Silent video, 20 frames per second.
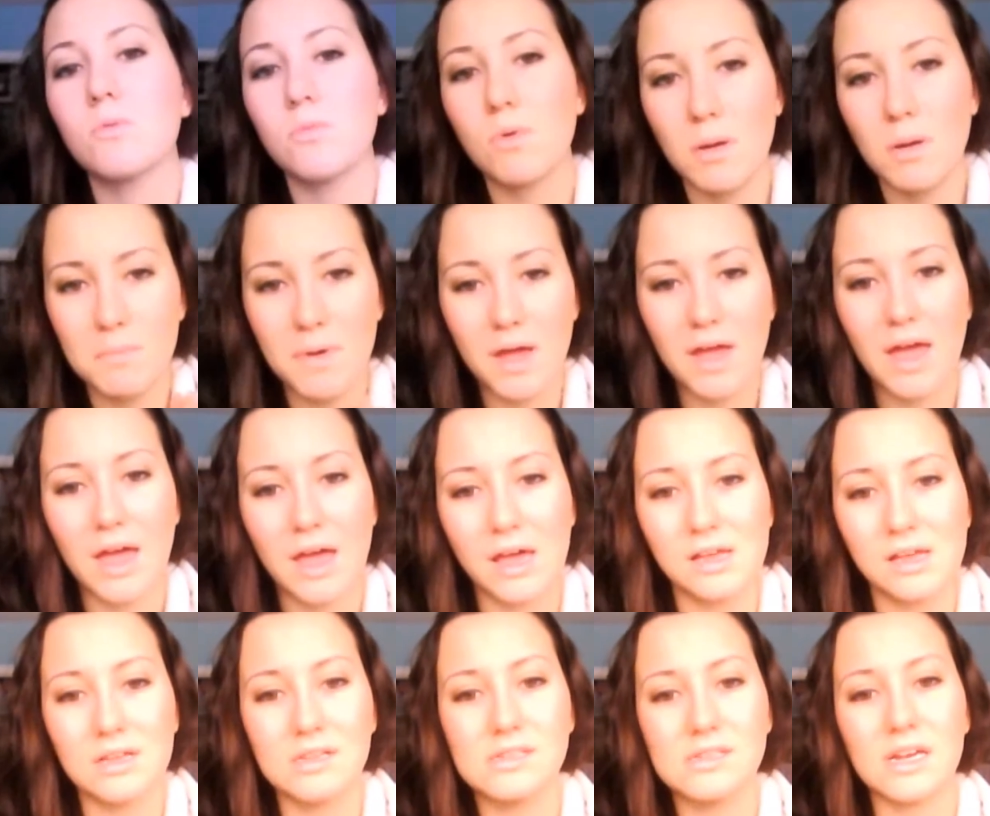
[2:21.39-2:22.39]
Rub my
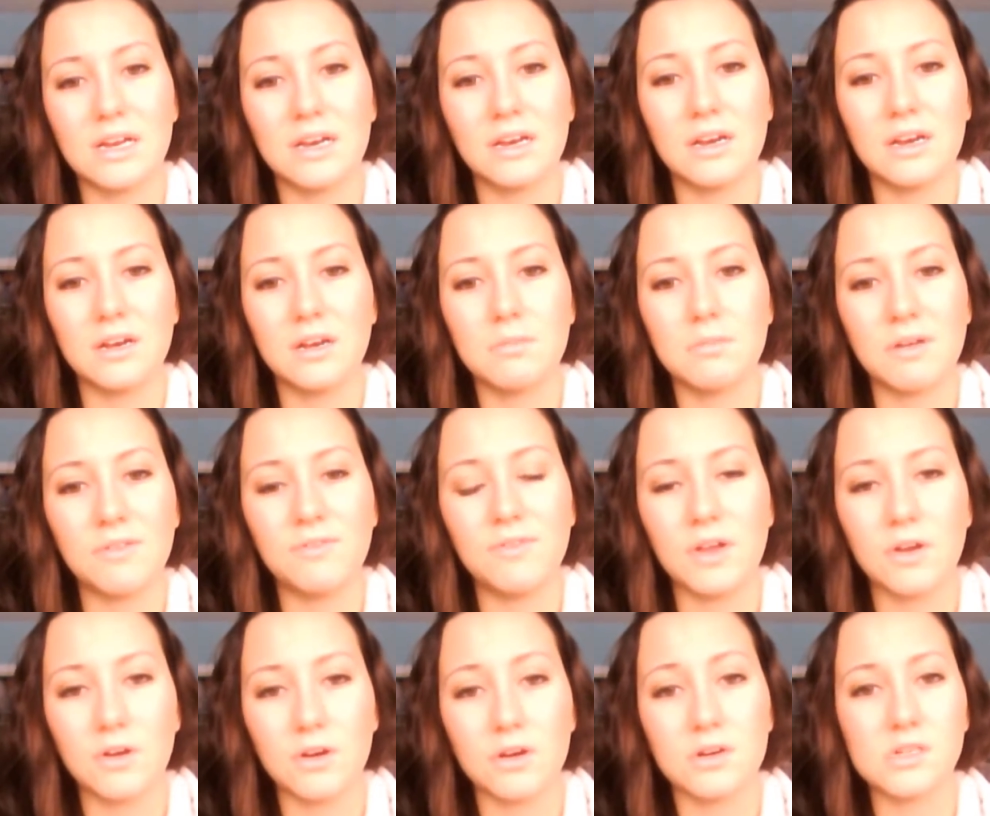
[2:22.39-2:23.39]
hands, get it into my
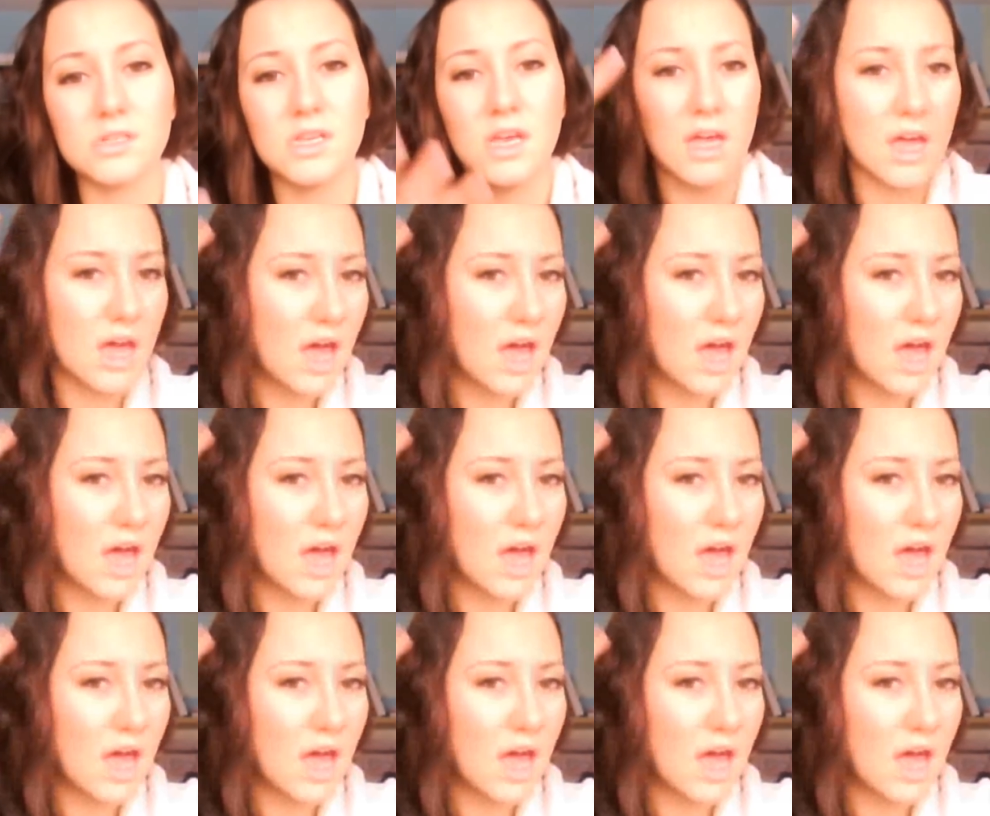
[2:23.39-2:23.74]
fingers,